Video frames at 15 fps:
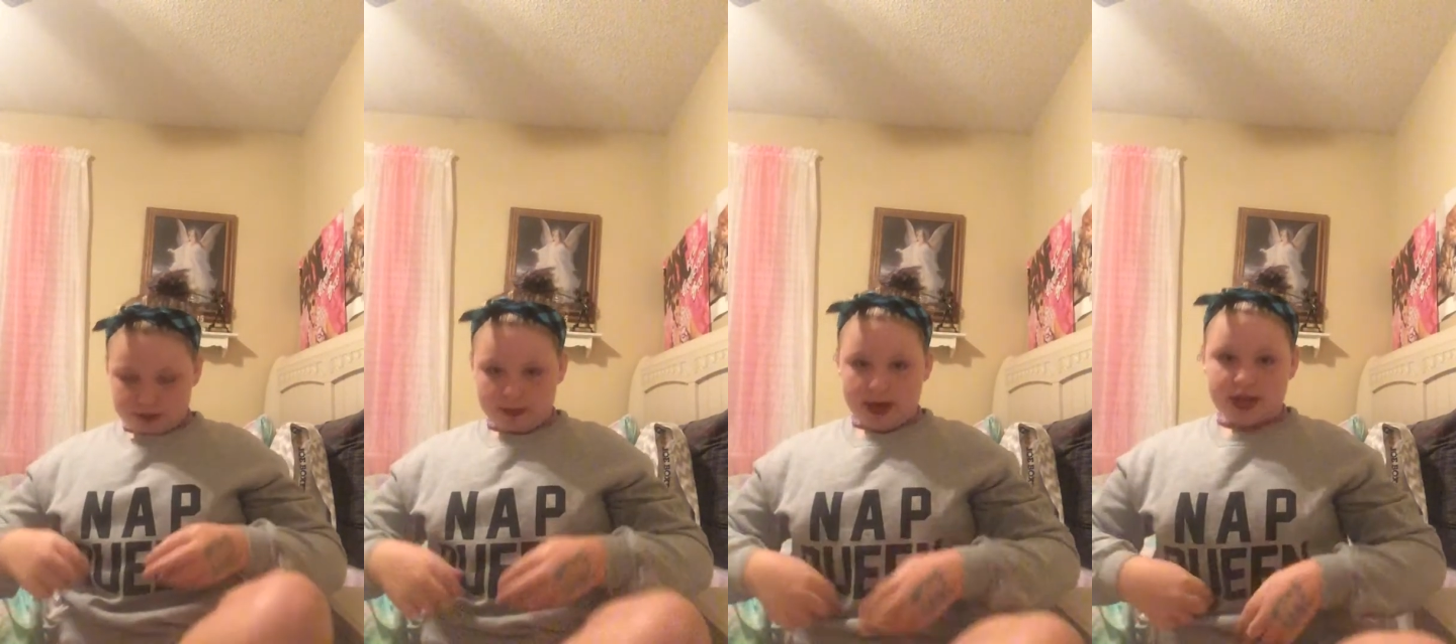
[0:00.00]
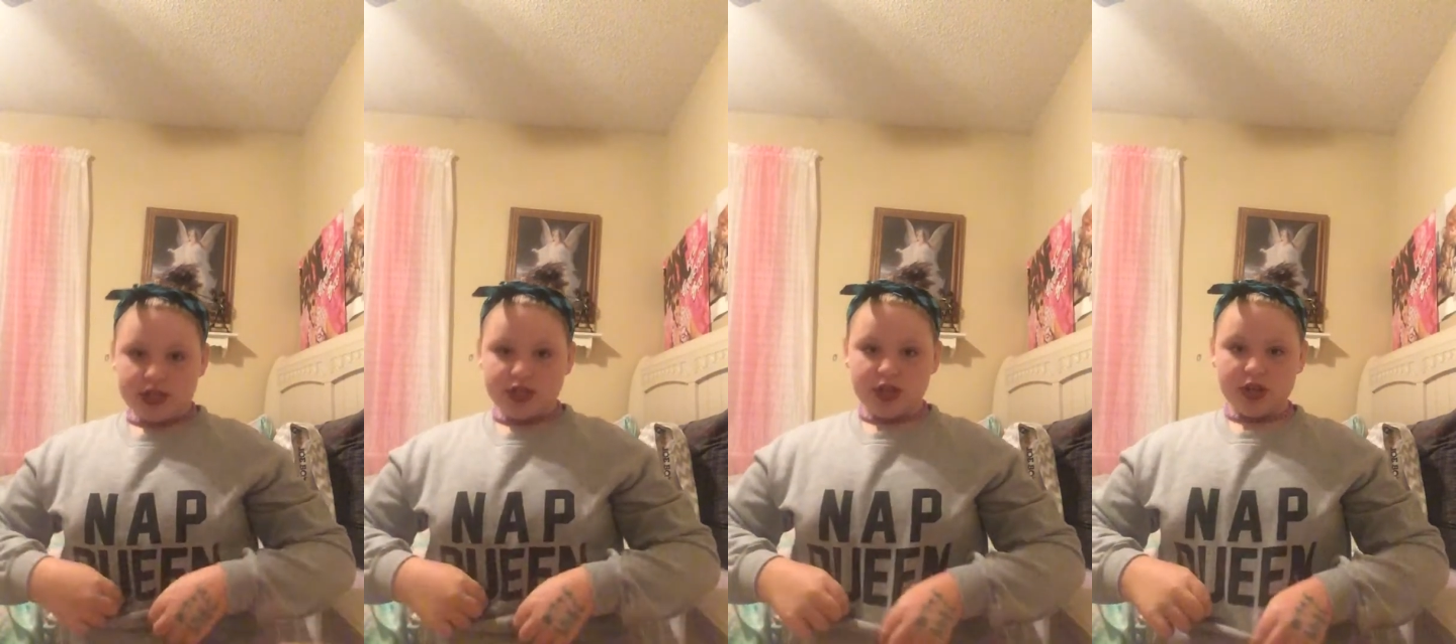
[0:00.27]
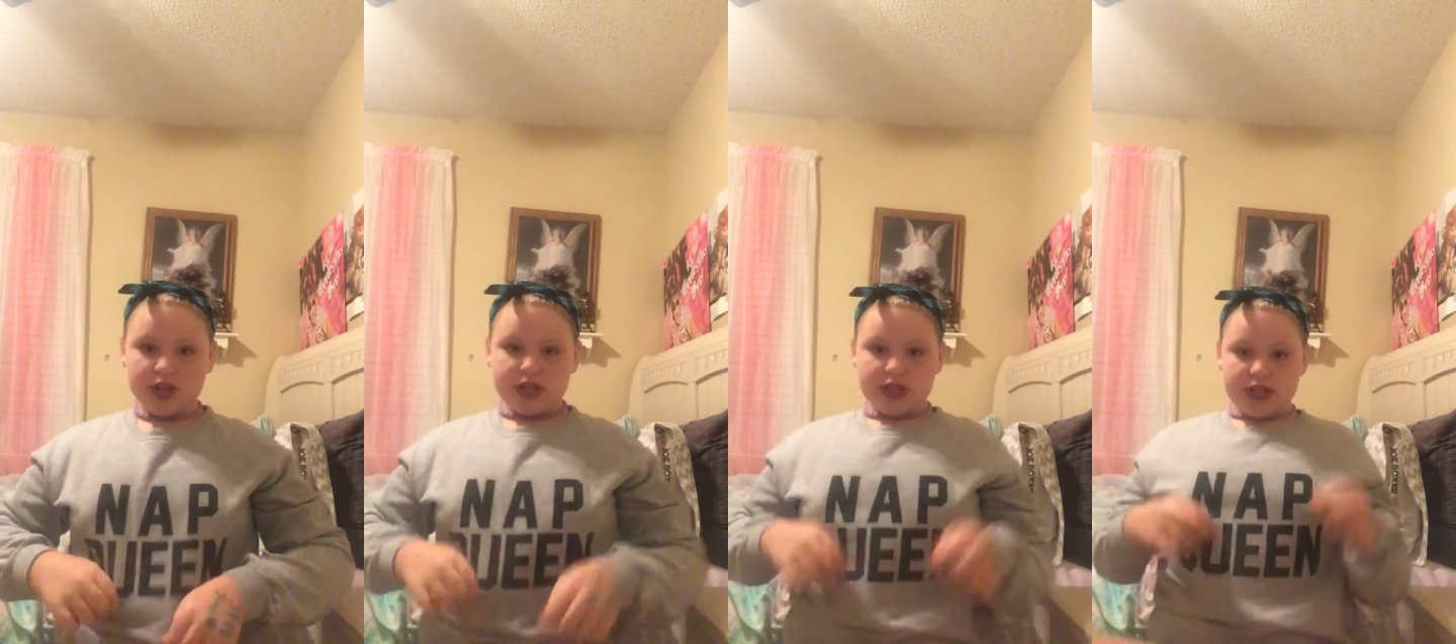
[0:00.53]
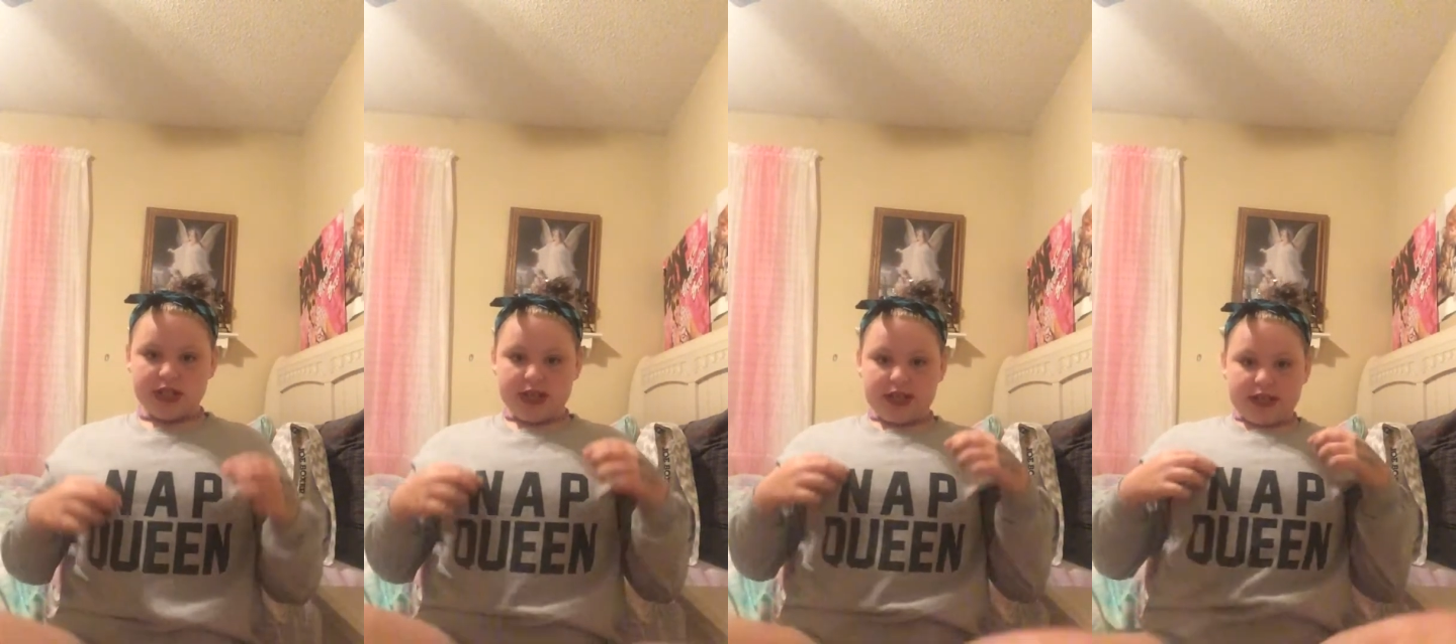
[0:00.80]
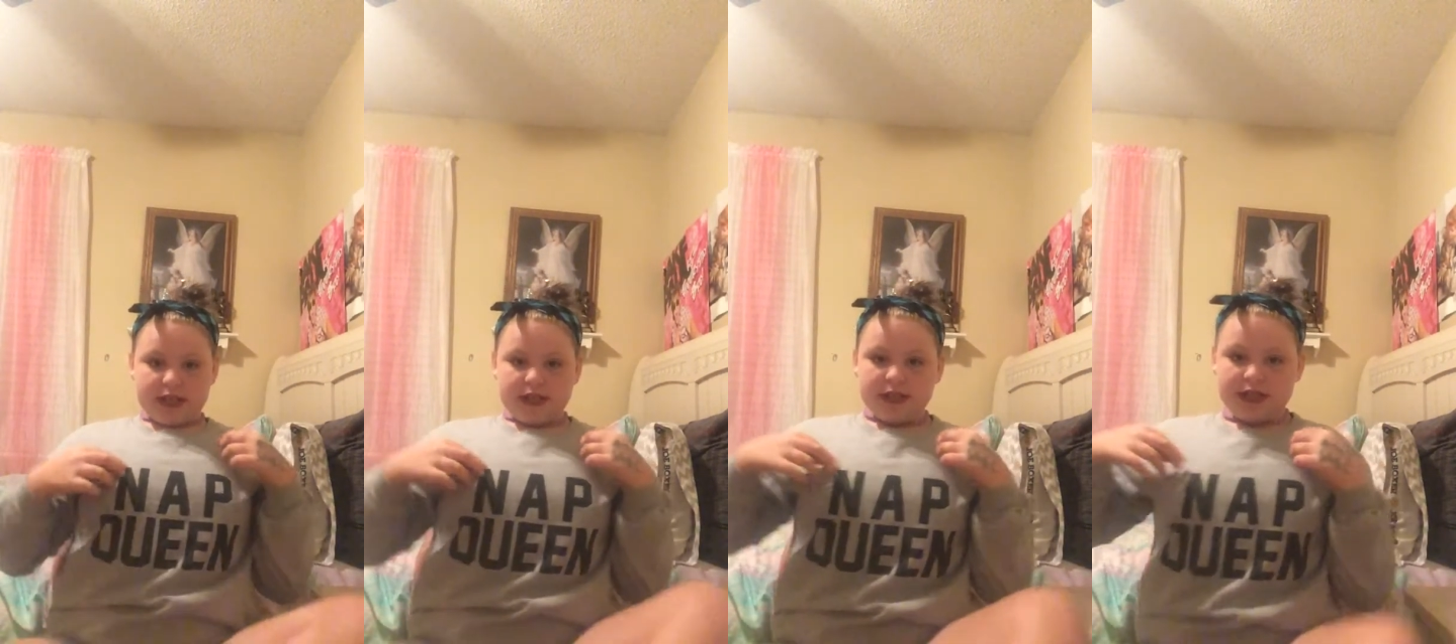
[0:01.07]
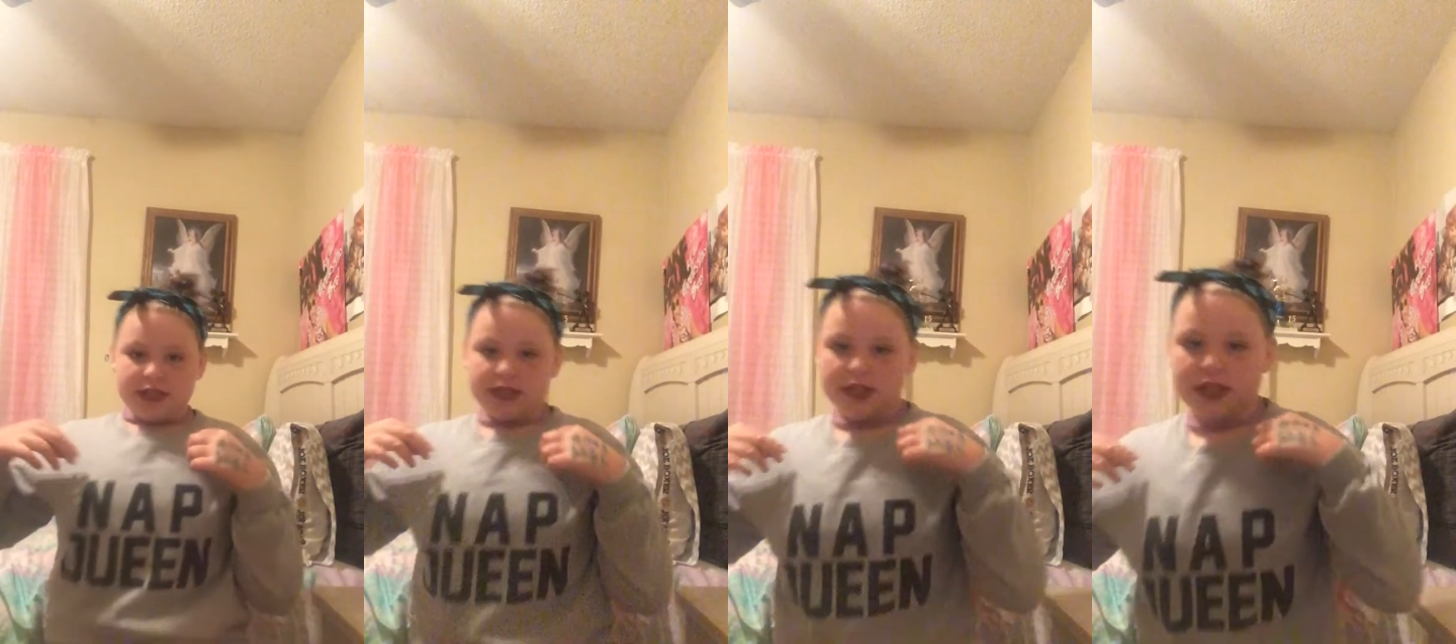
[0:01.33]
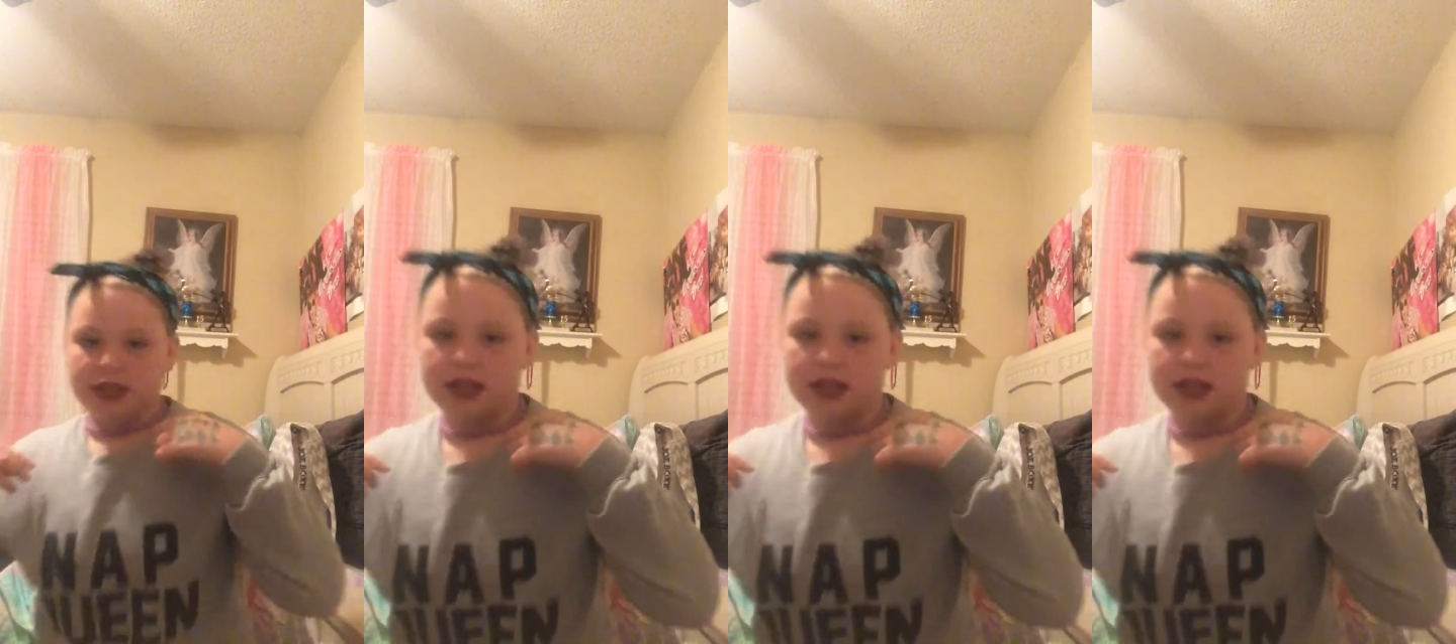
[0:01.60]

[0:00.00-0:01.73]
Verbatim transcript: My shirt says